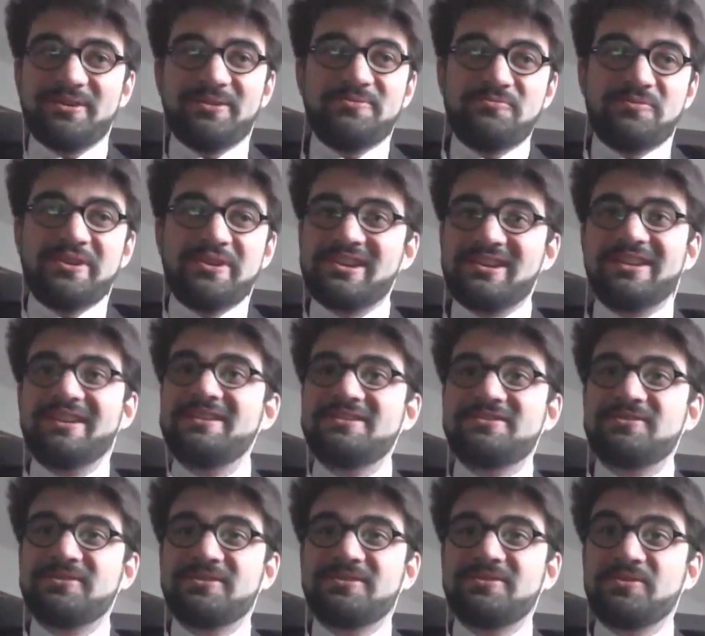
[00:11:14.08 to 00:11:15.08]
a week
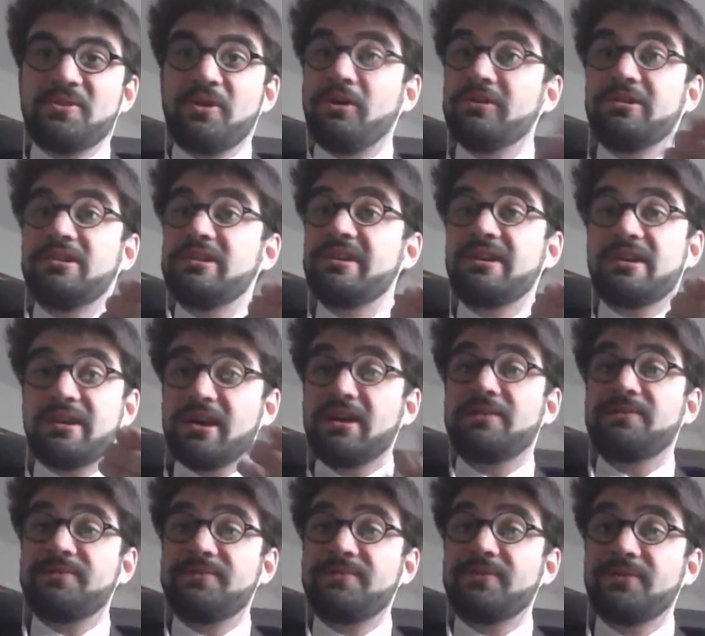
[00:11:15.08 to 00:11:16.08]
later, you only
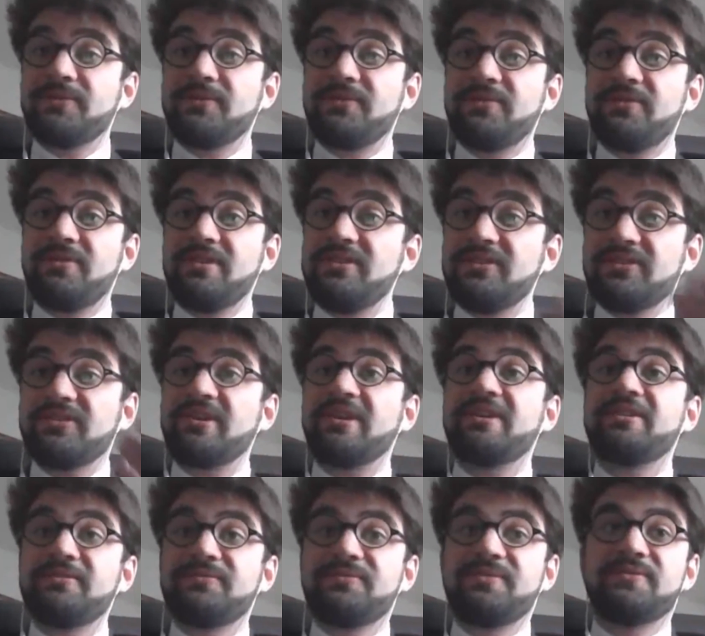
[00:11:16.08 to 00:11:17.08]
have this
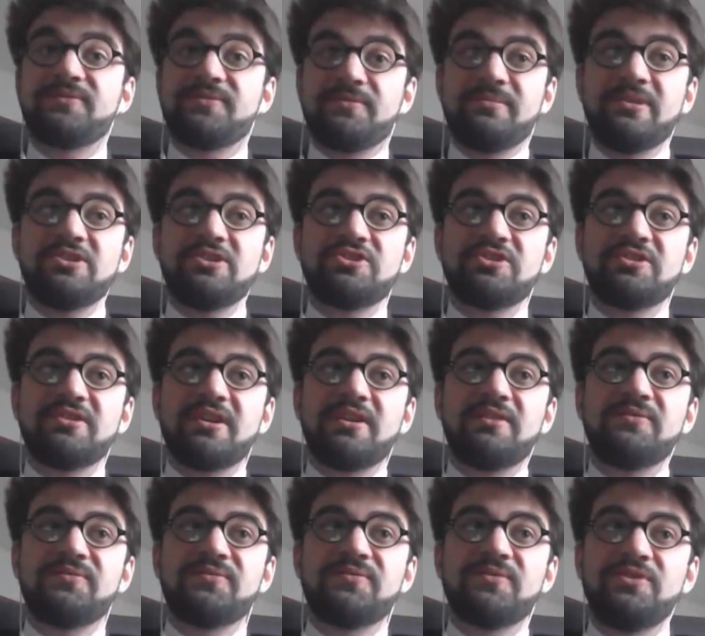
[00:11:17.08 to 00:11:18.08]
kind of information.
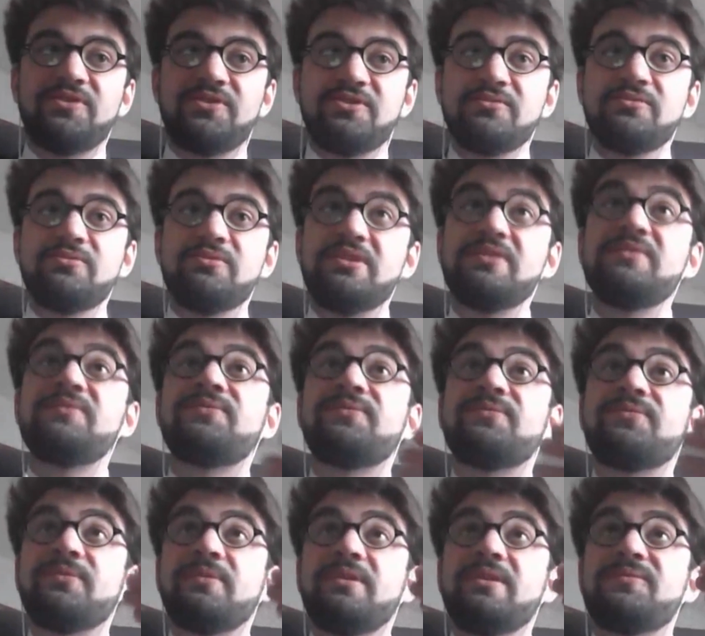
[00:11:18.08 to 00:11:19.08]
And for you,
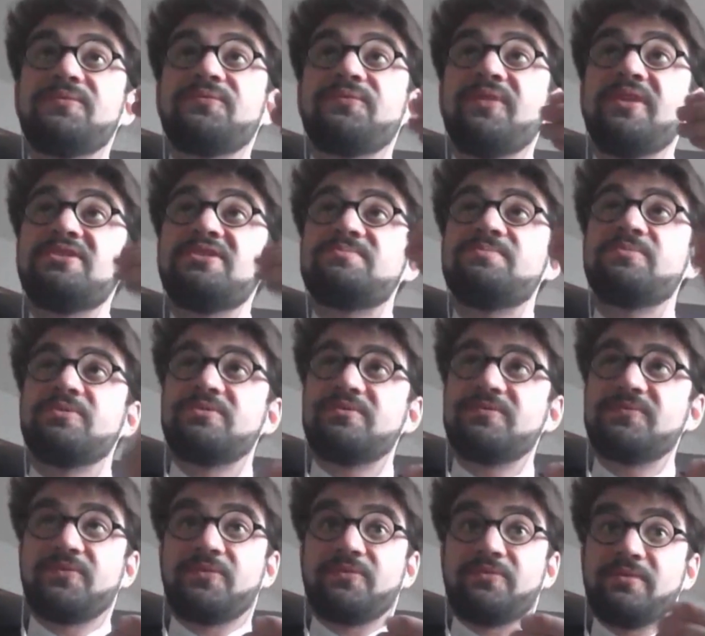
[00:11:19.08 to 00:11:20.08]
if Facebook,
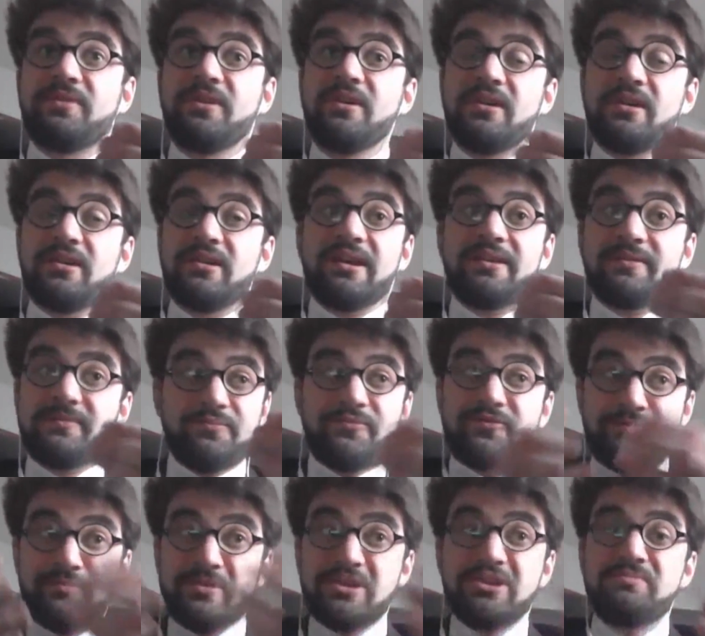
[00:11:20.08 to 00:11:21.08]
for
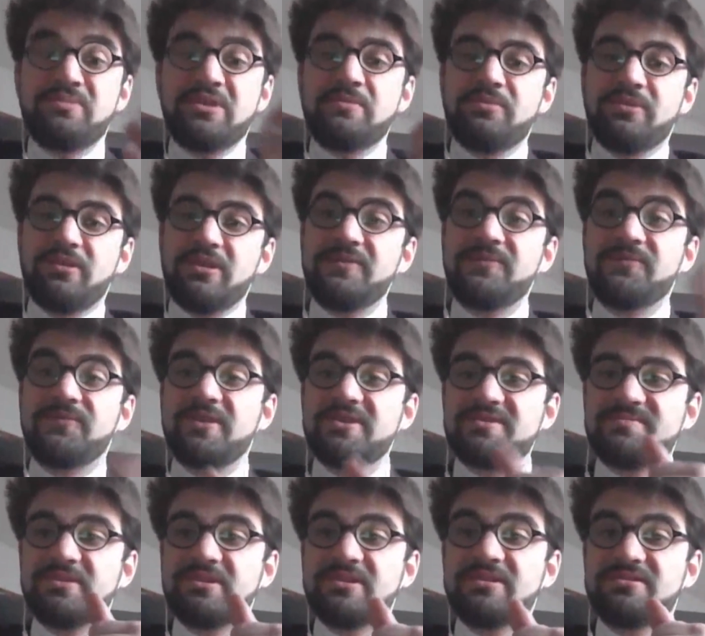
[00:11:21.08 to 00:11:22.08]
many people, if
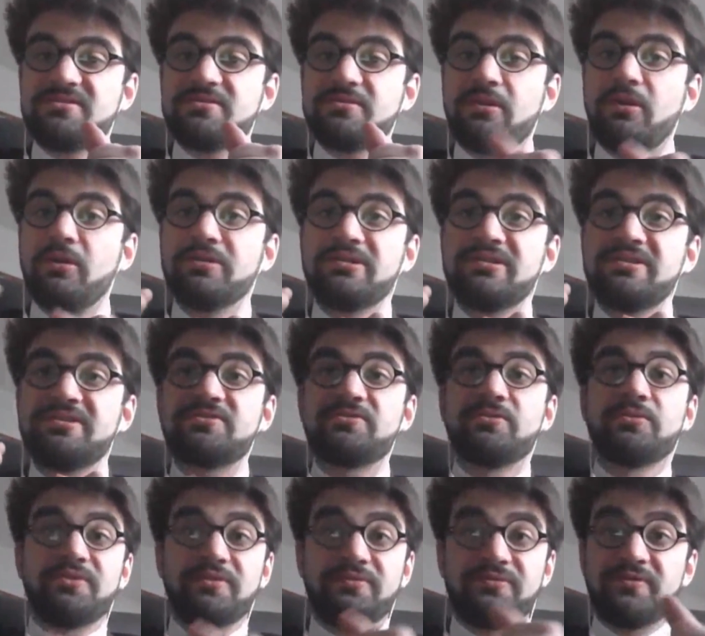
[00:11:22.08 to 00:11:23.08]
Facebook is your only
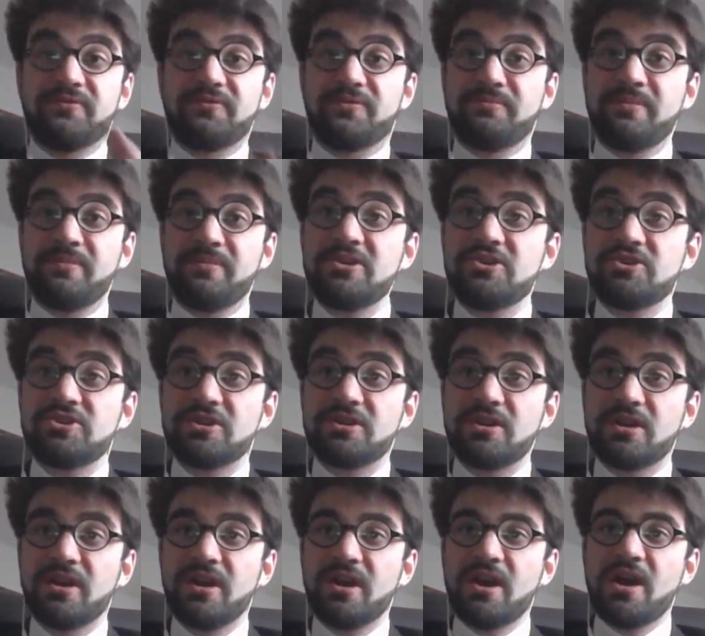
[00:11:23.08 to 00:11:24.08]
source of
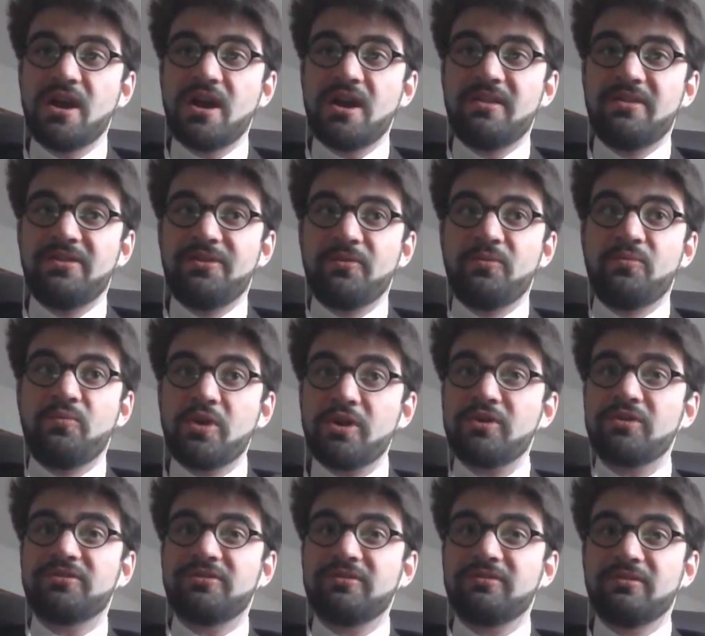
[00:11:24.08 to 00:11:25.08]
information, the
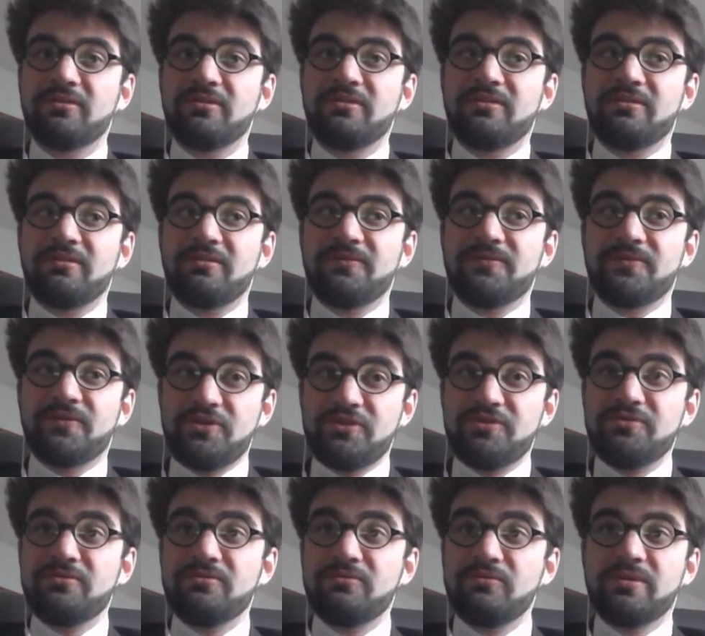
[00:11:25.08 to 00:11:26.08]
world for
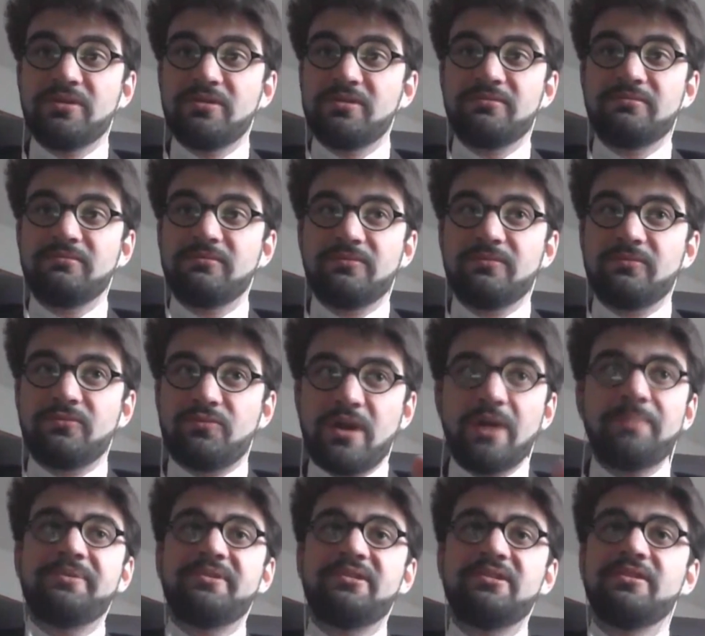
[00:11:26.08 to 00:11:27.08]
you will
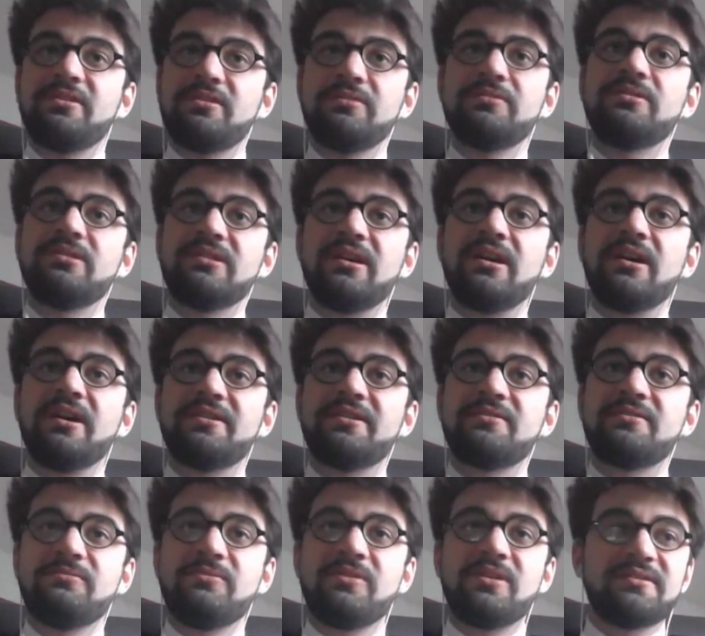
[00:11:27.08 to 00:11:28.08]
rapidly look like
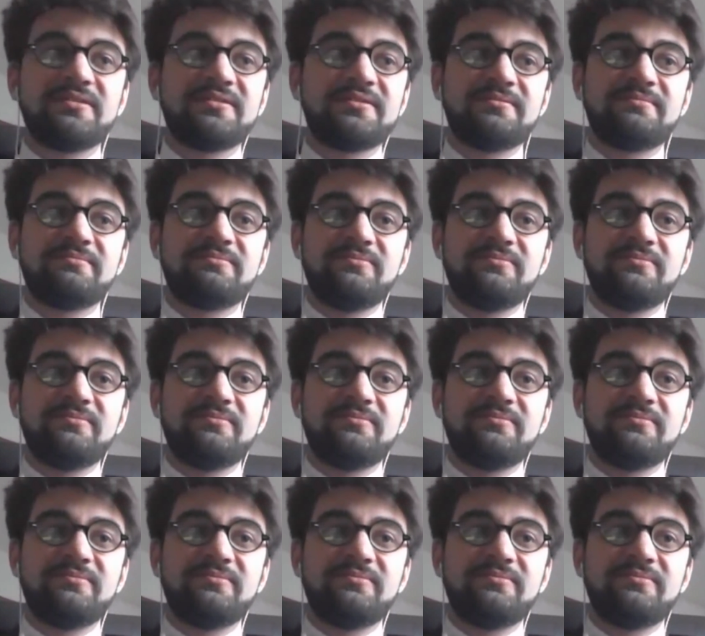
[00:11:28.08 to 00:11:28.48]
what